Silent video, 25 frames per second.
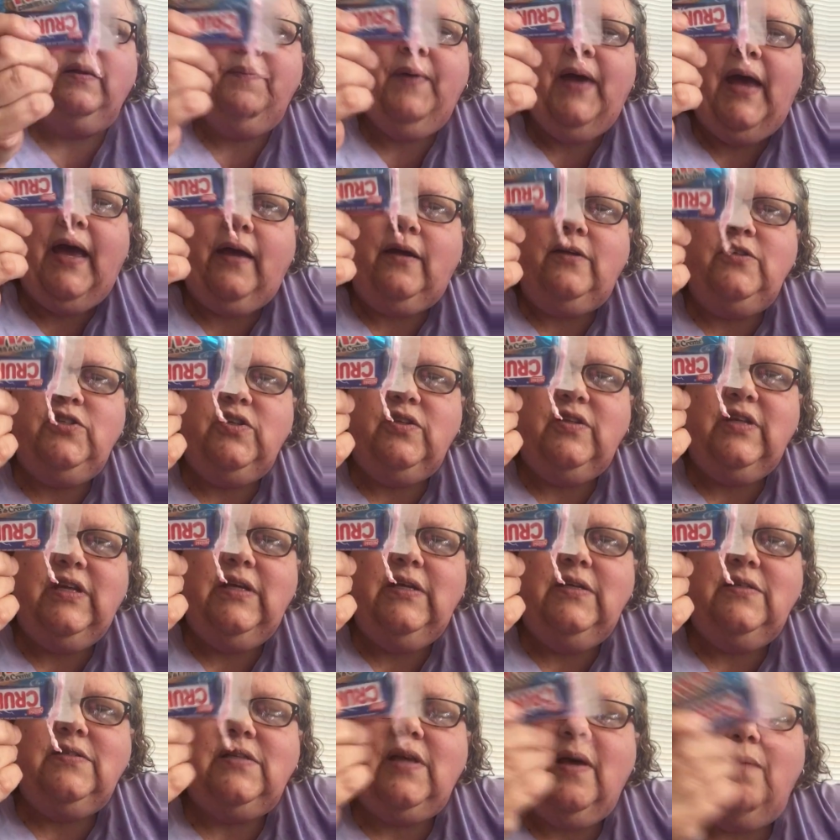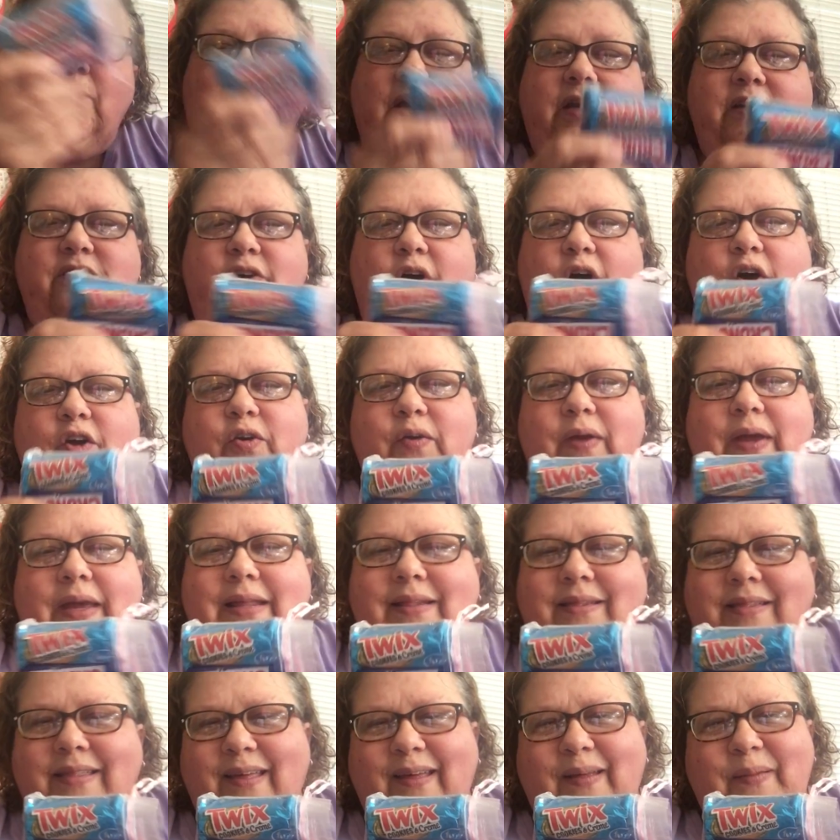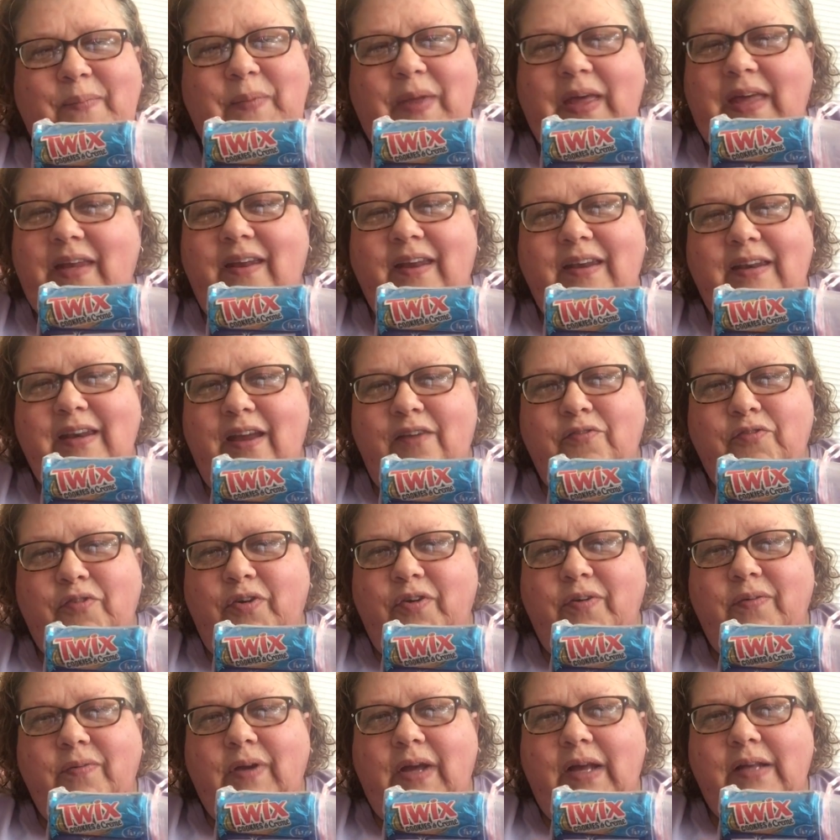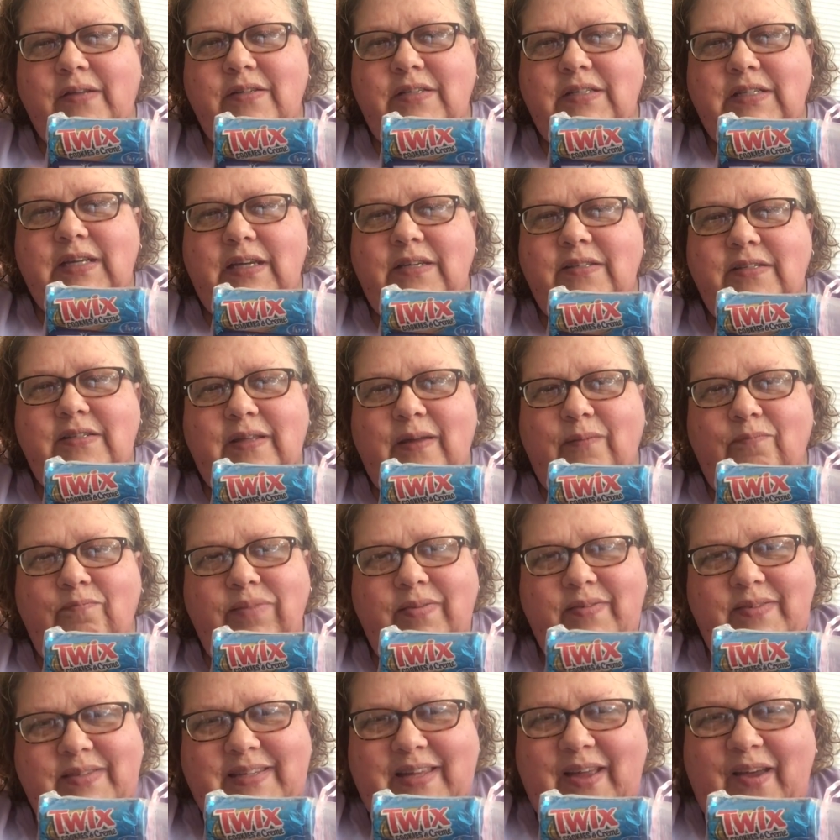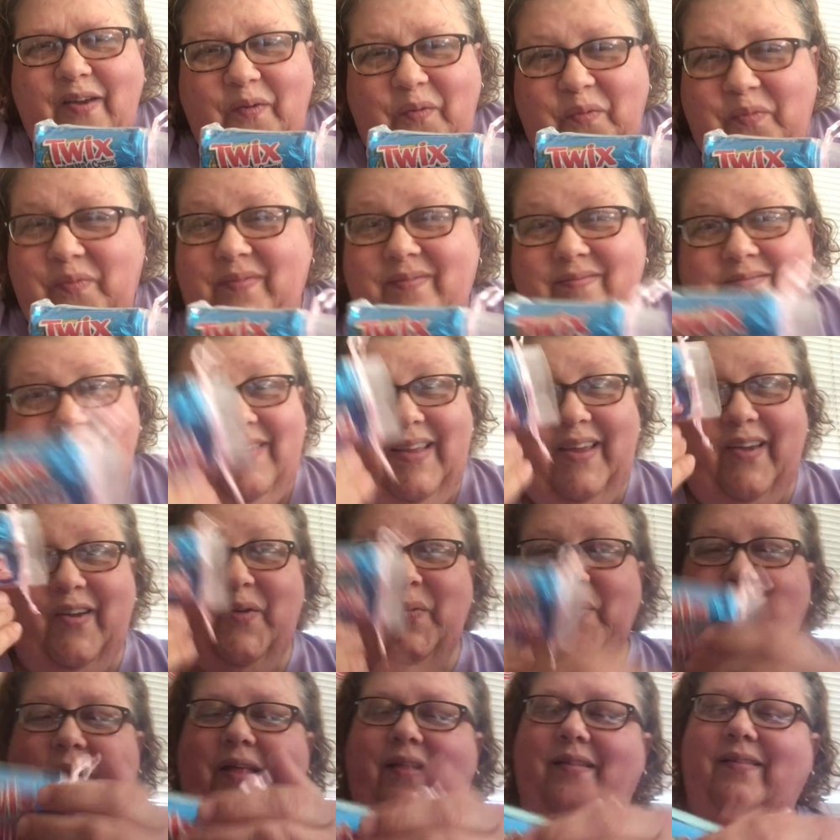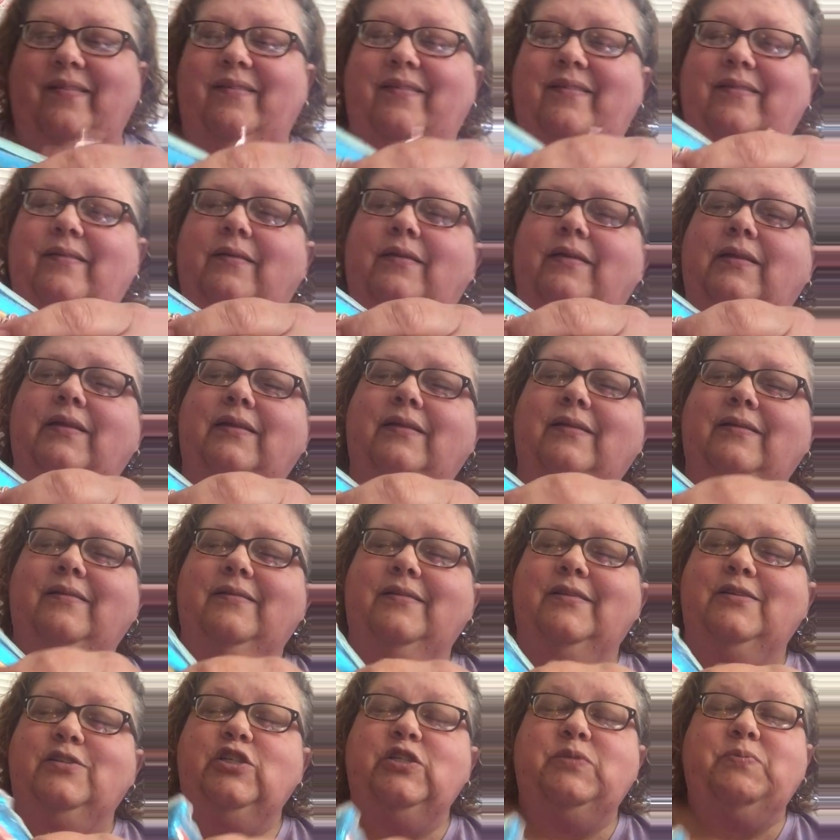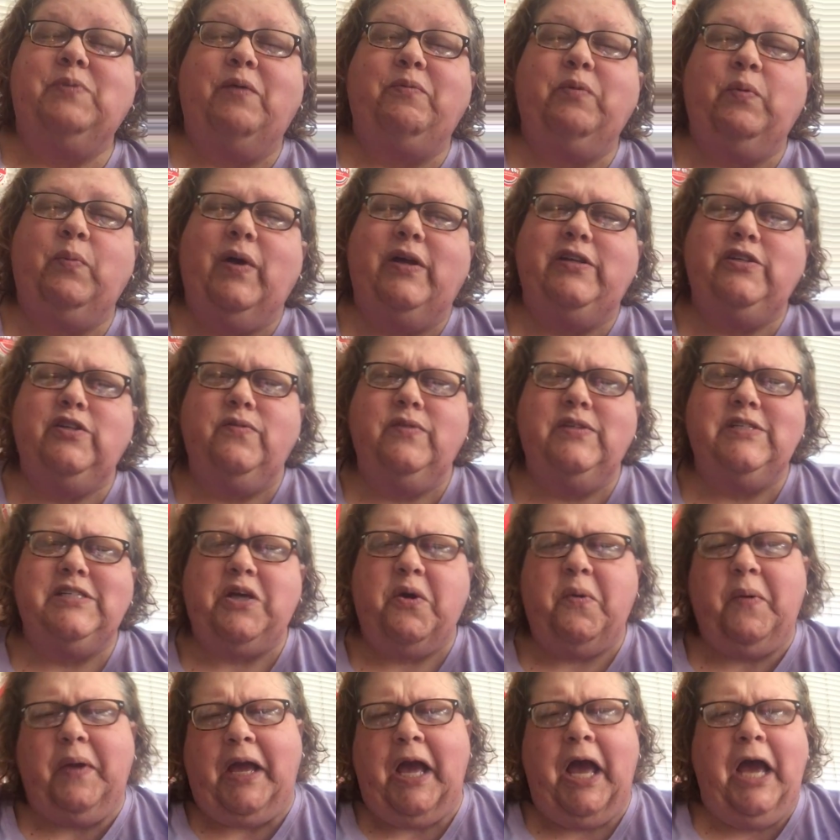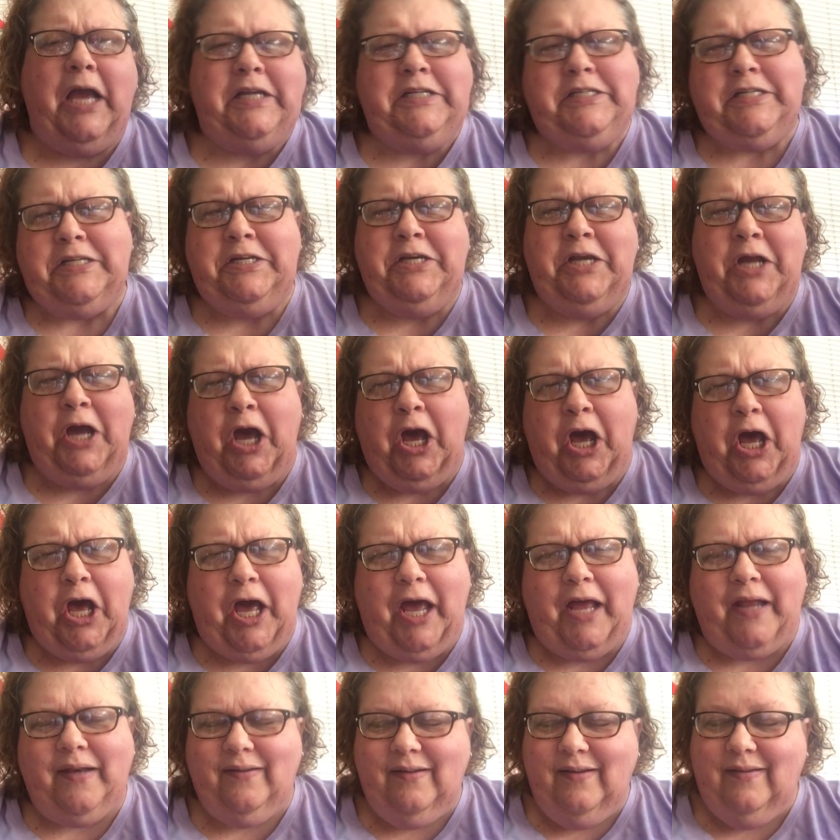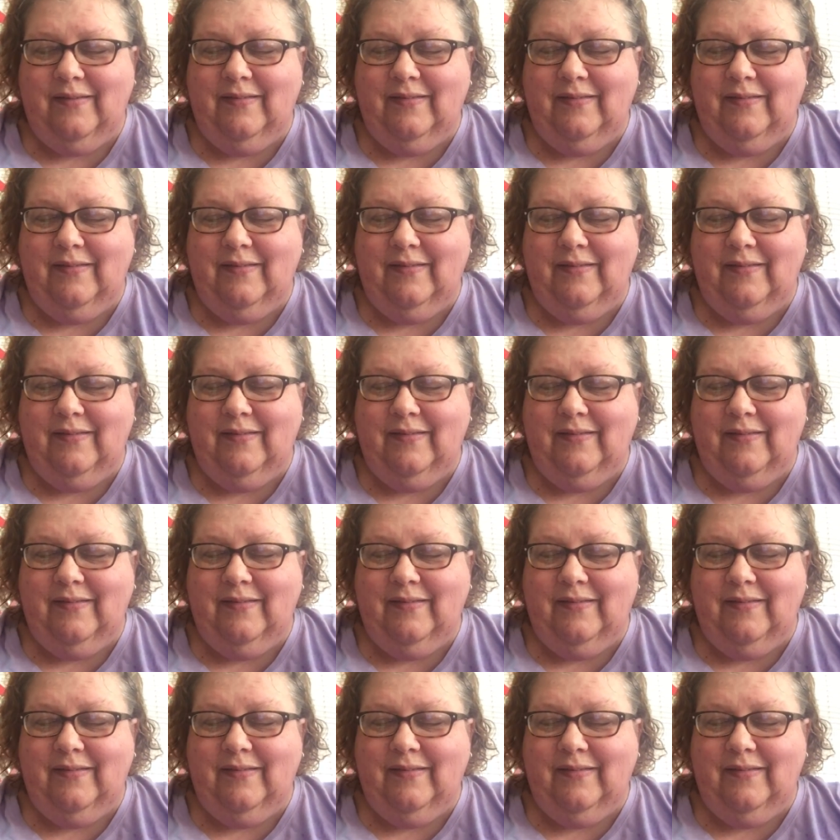a package of these and my daughter ate them and I never got to taste them. So, oh well. She's probably watching this going, I did not.